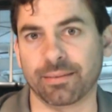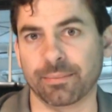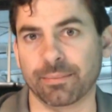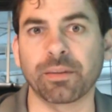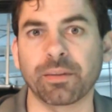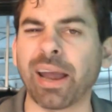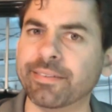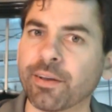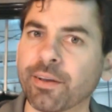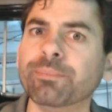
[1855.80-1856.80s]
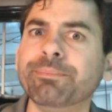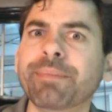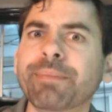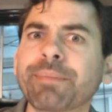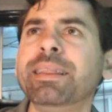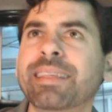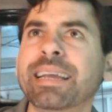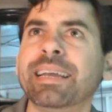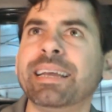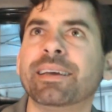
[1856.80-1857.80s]
right? So maybe
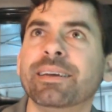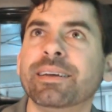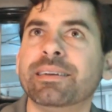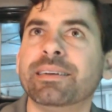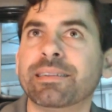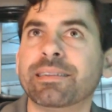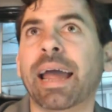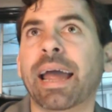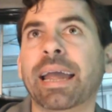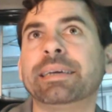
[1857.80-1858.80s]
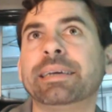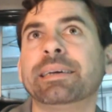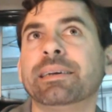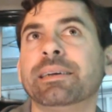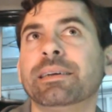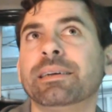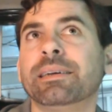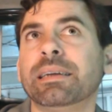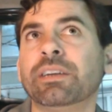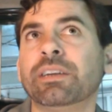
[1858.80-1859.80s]
think like
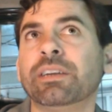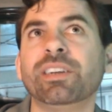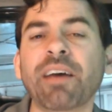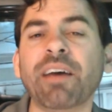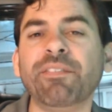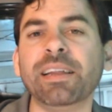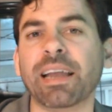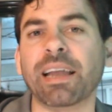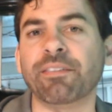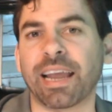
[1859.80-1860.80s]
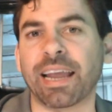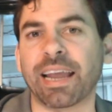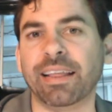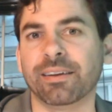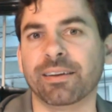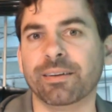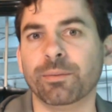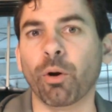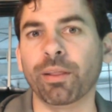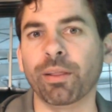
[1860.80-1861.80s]
it should definitely never take
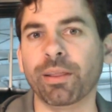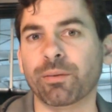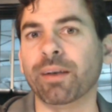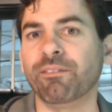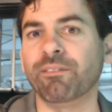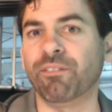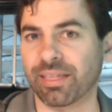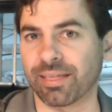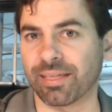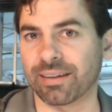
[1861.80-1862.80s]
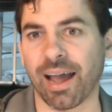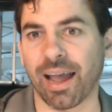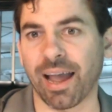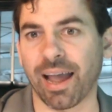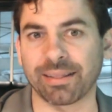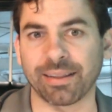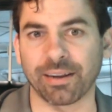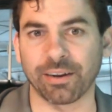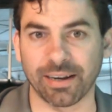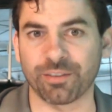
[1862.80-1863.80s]
more than 1/5 the time that they're
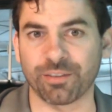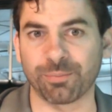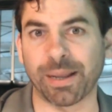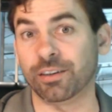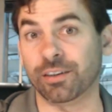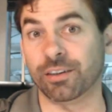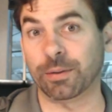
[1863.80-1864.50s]
gonna spend doing